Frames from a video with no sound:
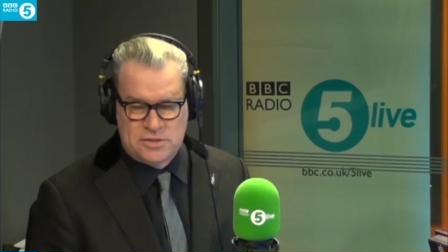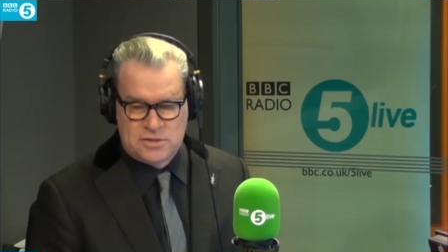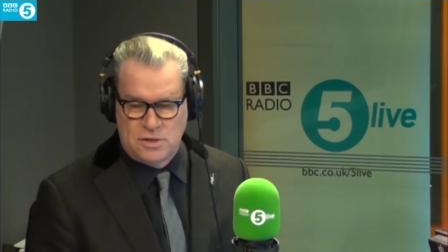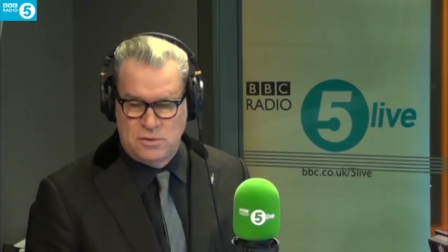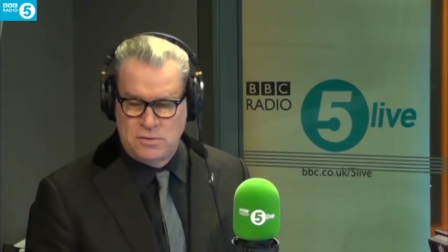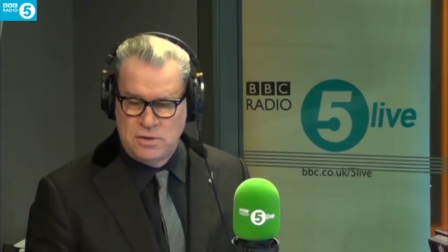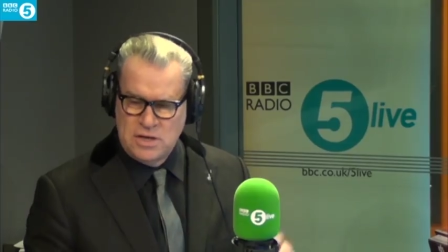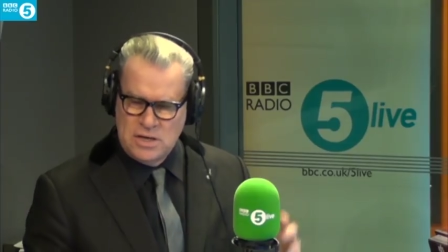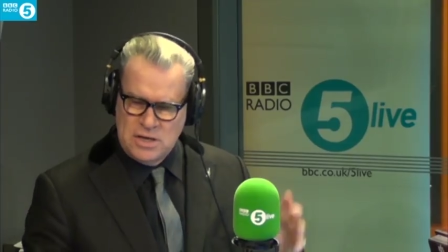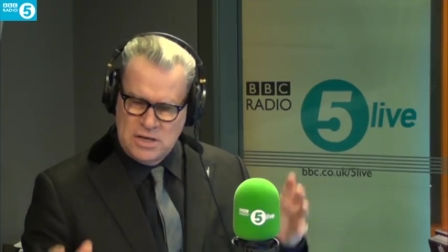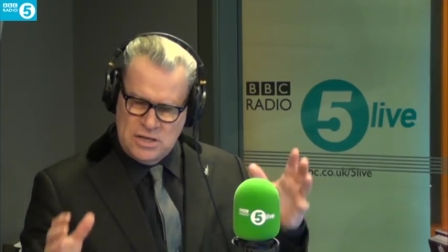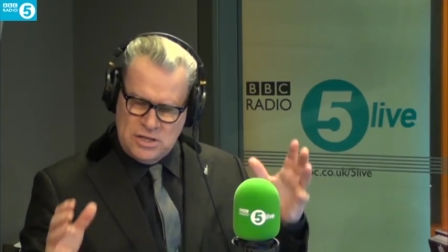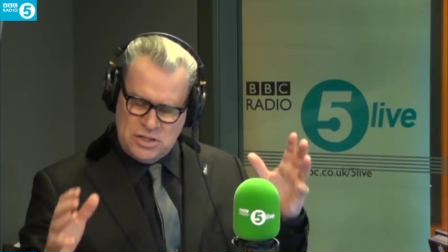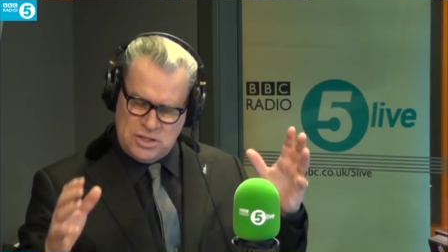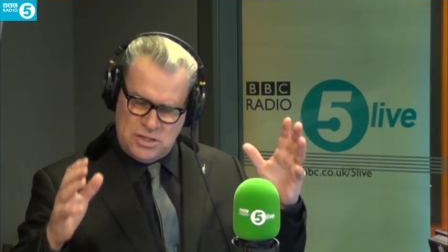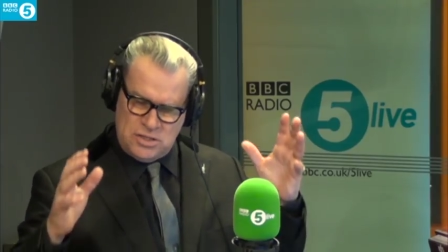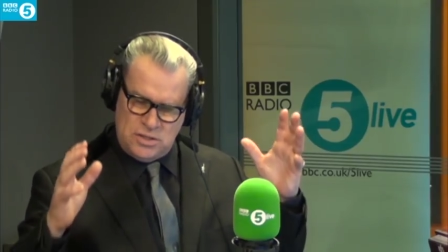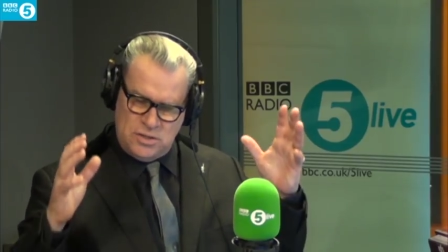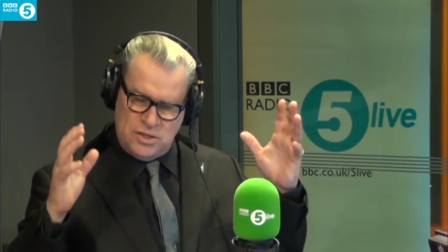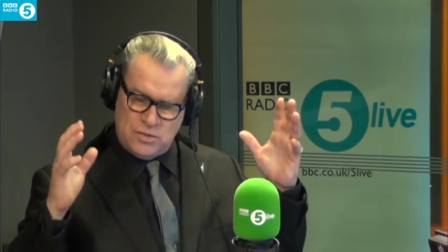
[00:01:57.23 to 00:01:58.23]
So
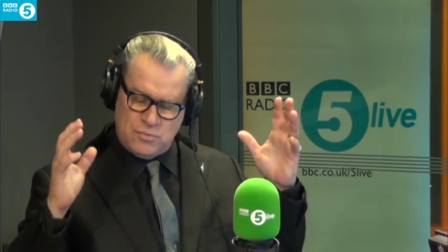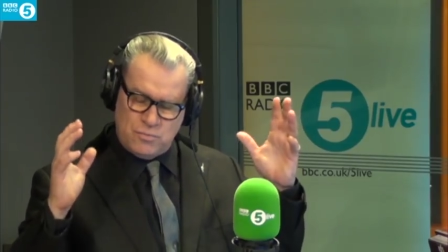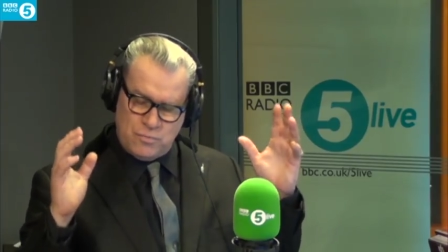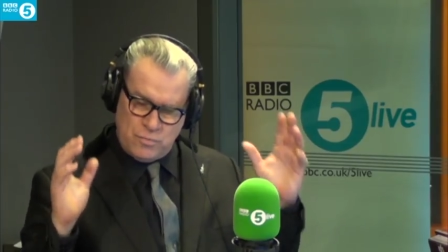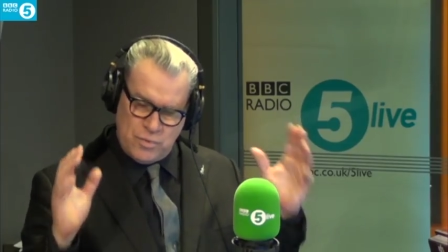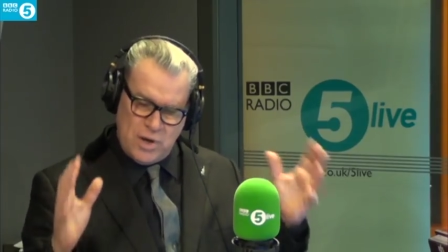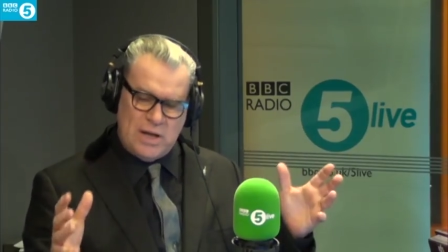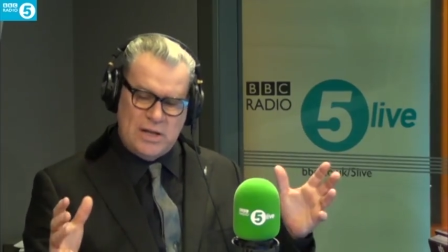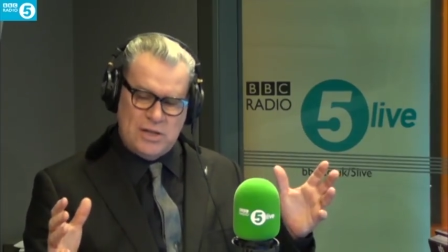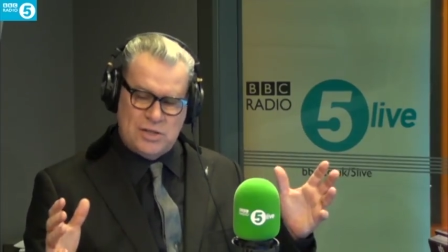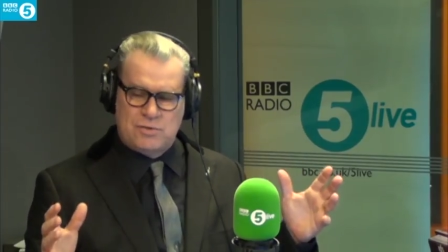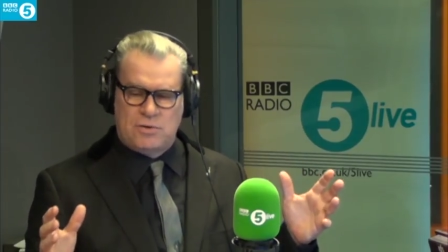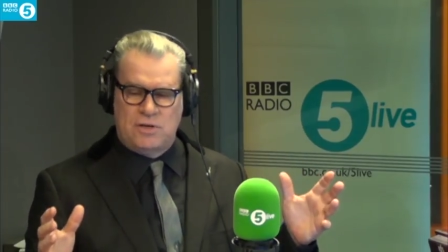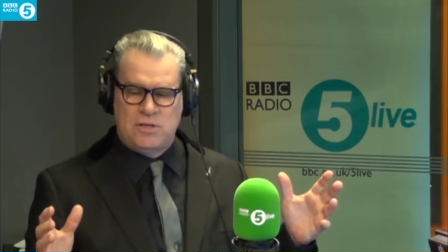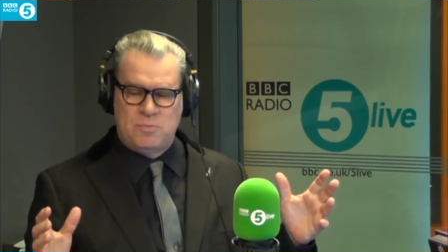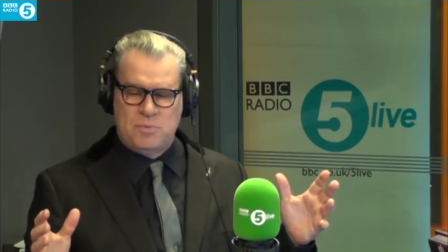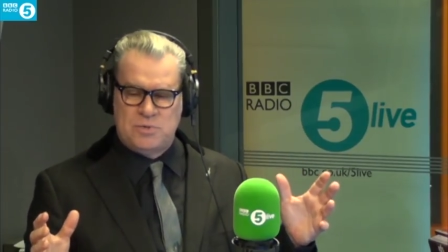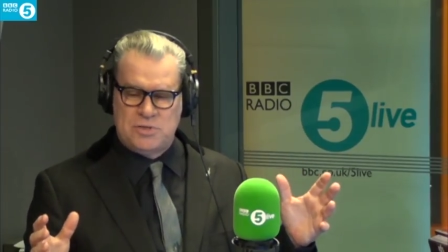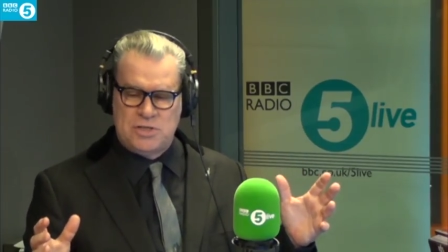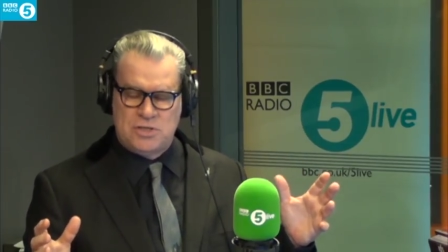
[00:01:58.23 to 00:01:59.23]
she's in this really
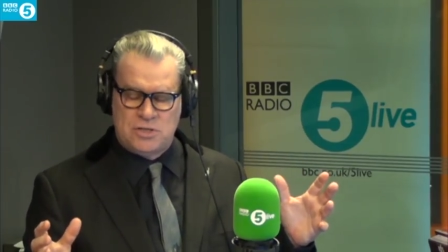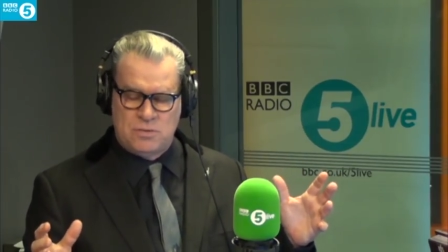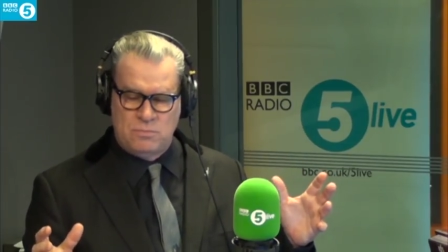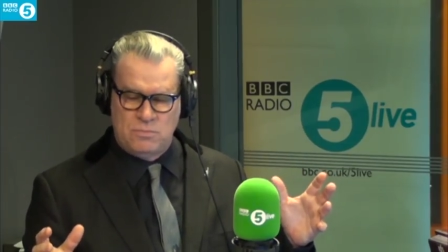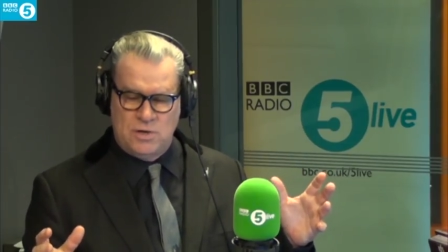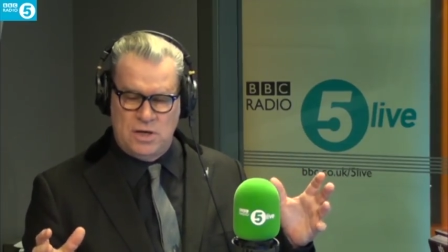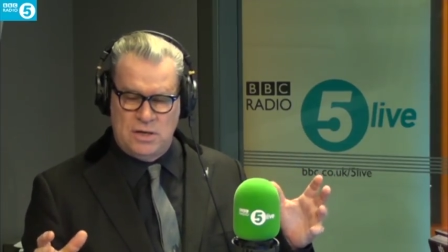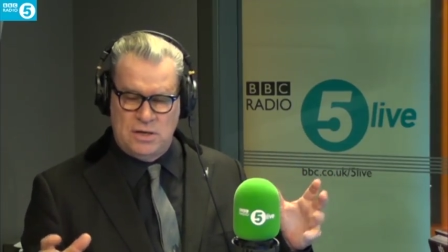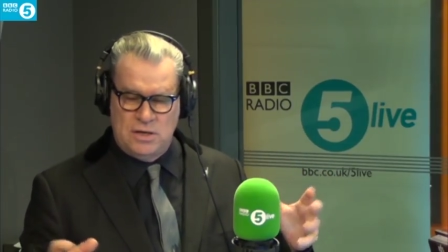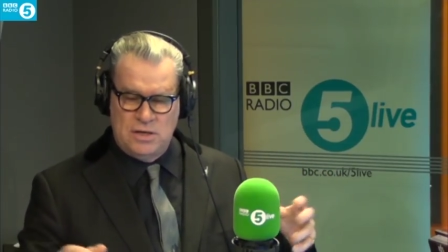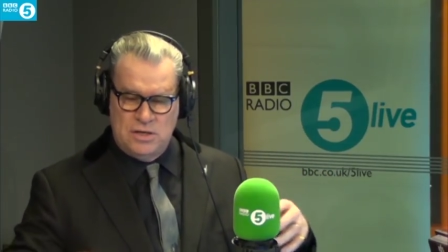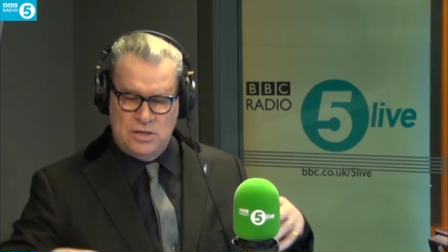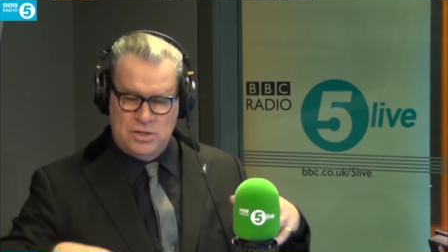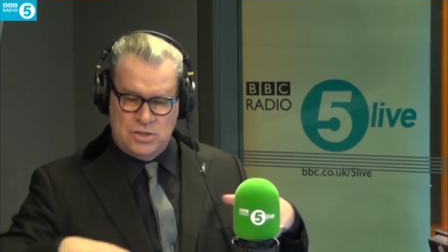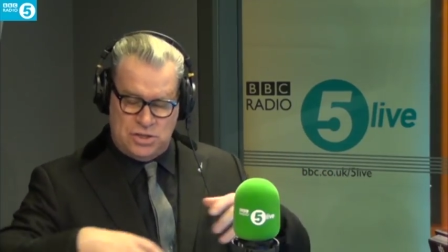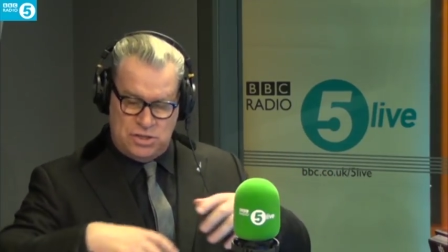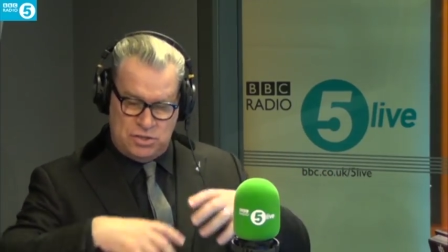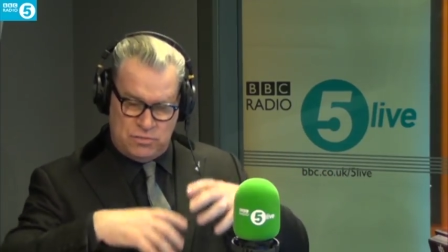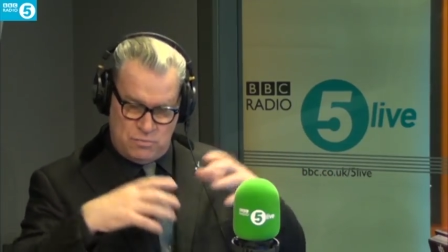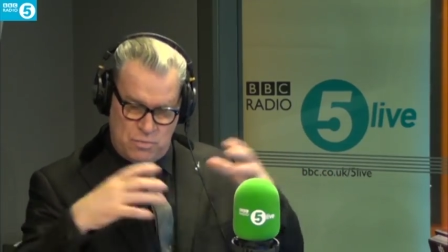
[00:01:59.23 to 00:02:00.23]
strange position where
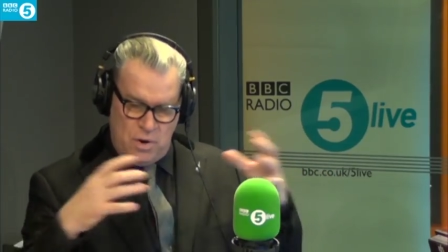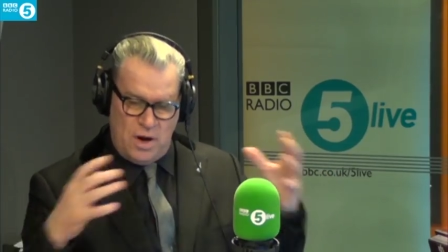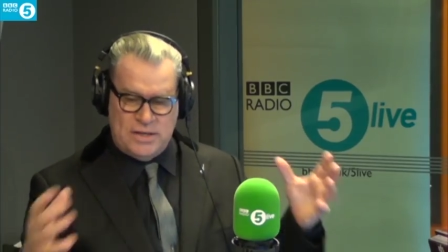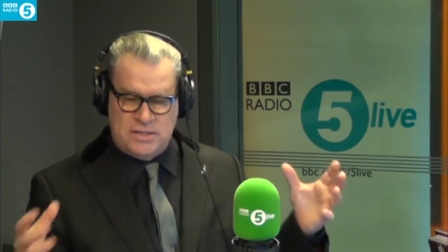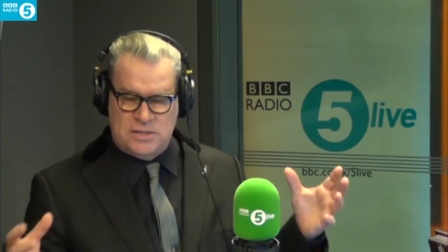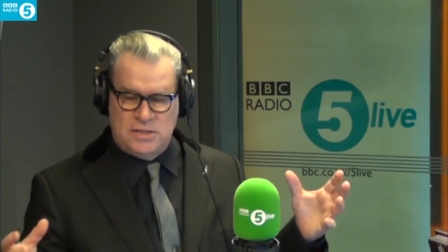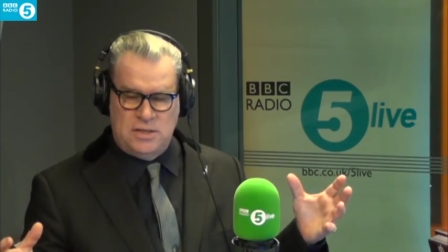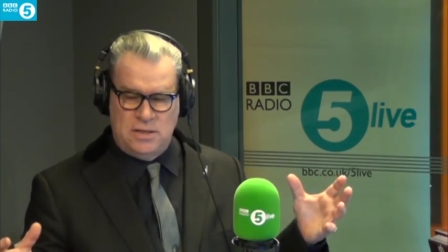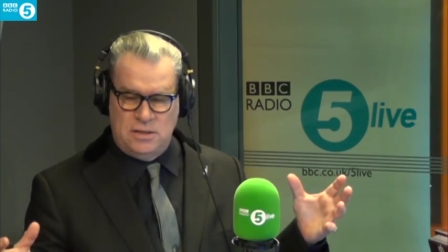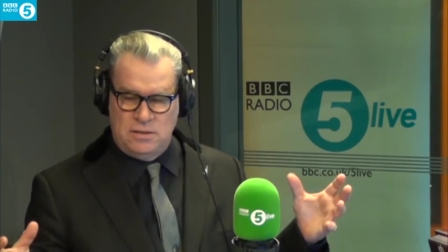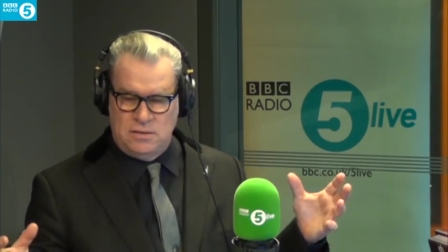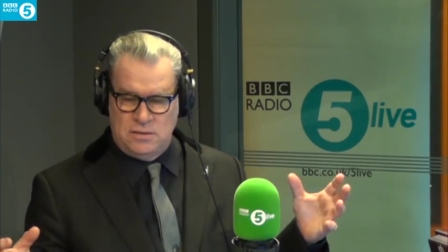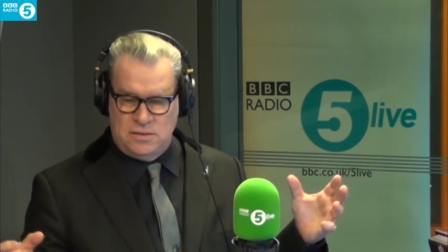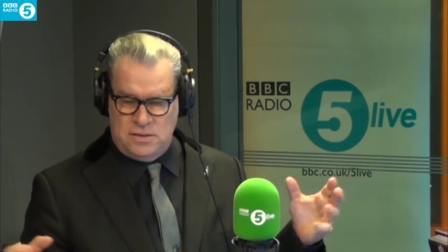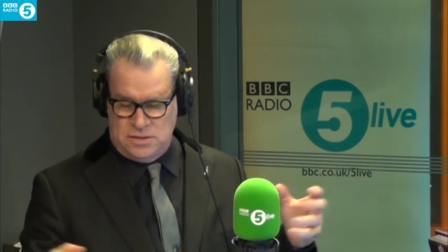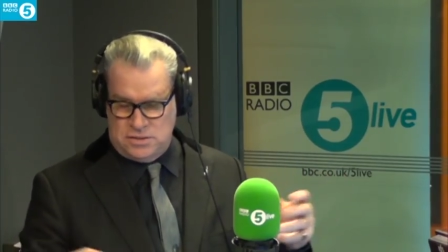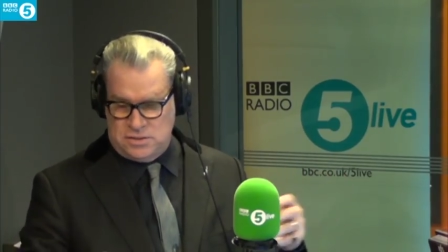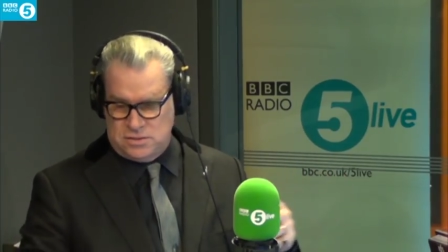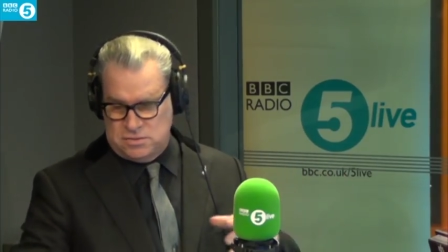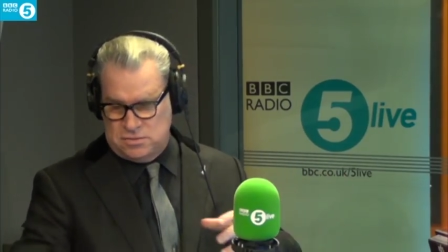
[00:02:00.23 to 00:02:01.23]
she's writing
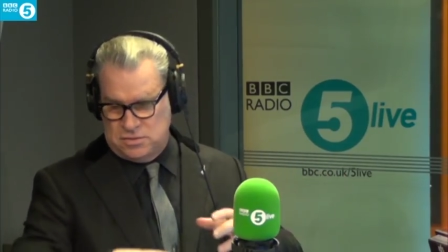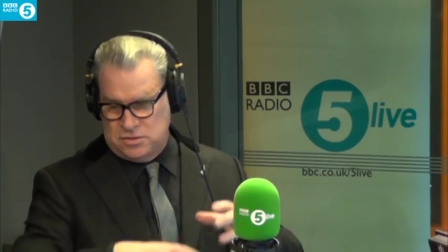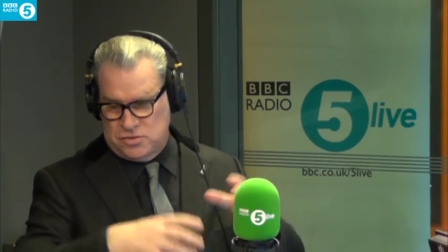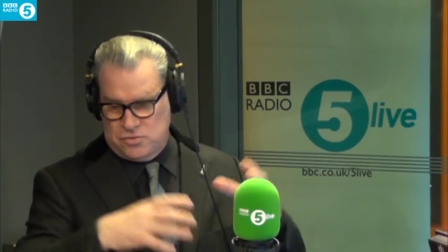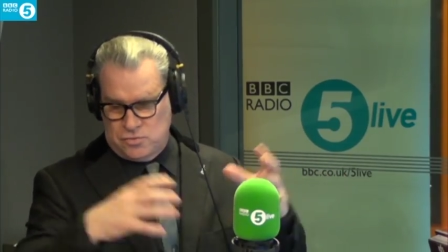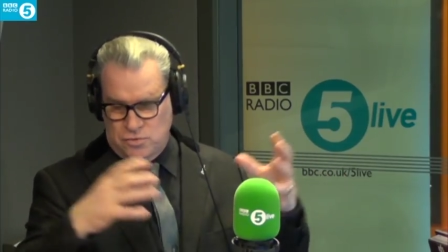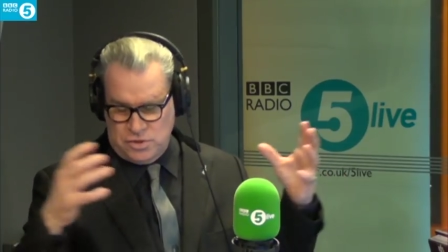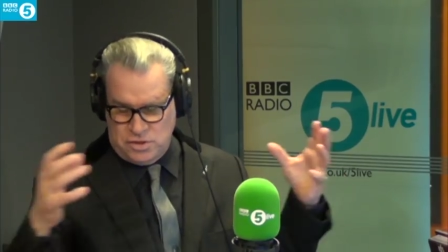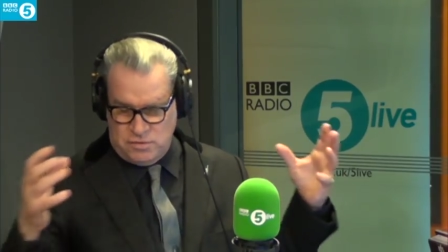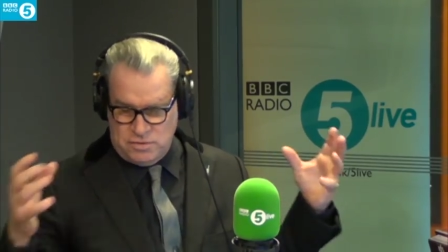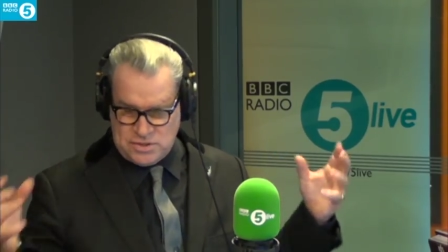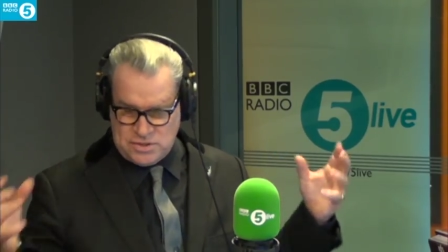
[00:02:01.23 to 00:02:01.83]
this extraordinary